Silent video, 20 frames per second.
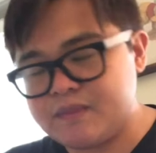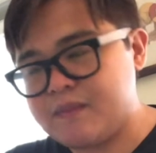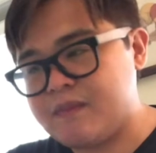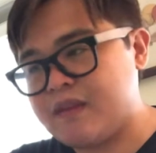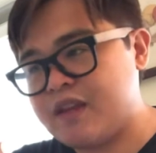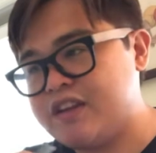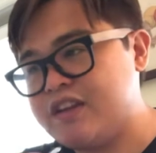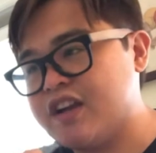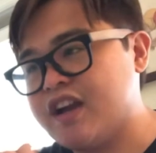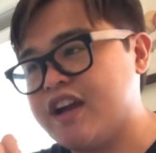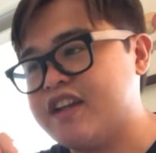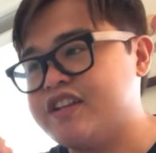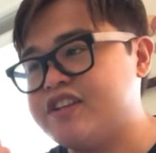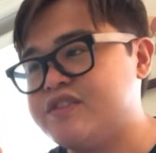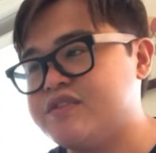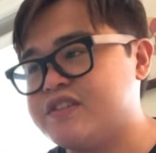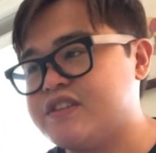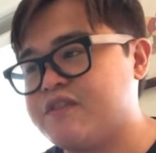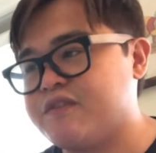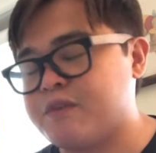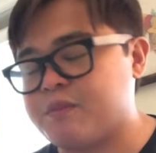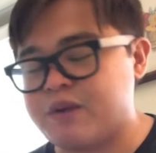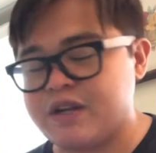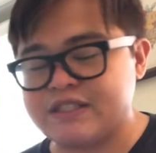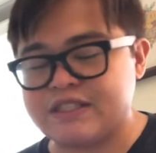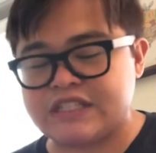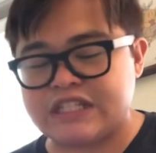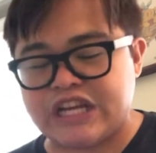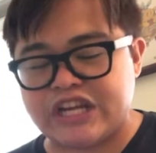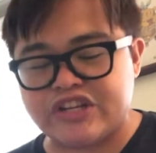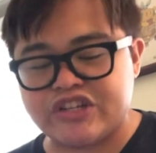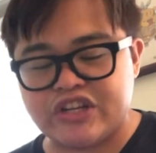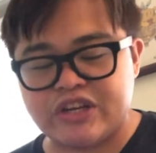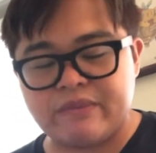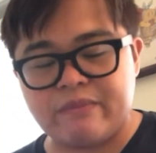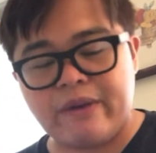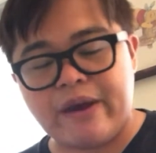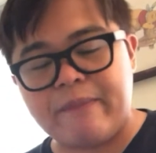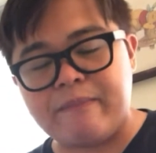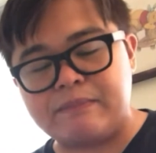and you kind of use it for
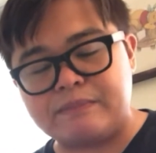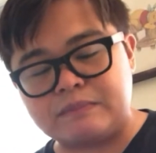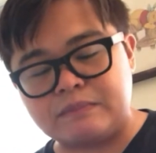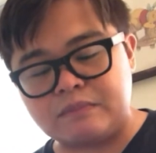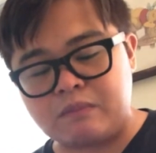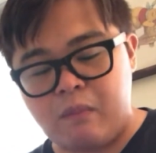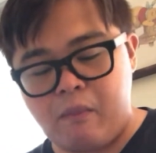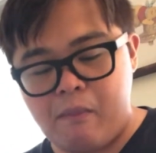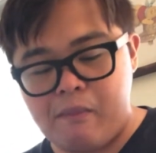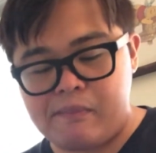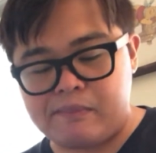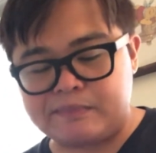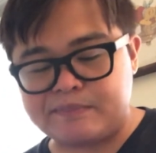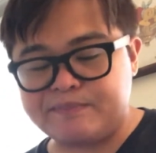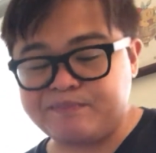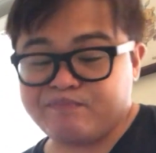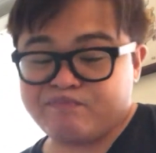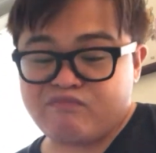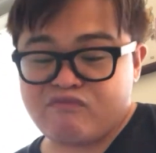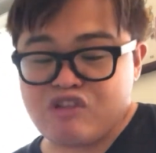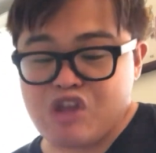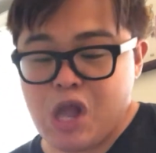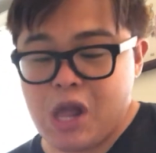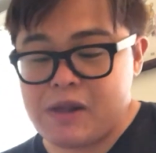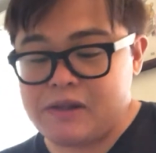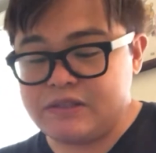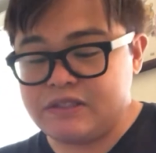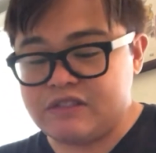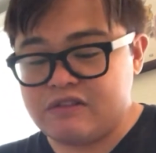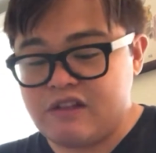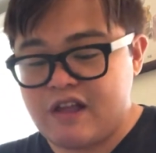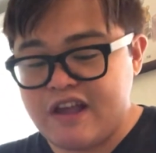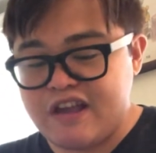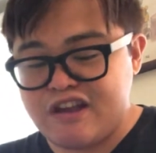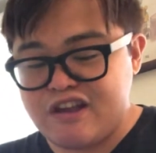presentation, but I still like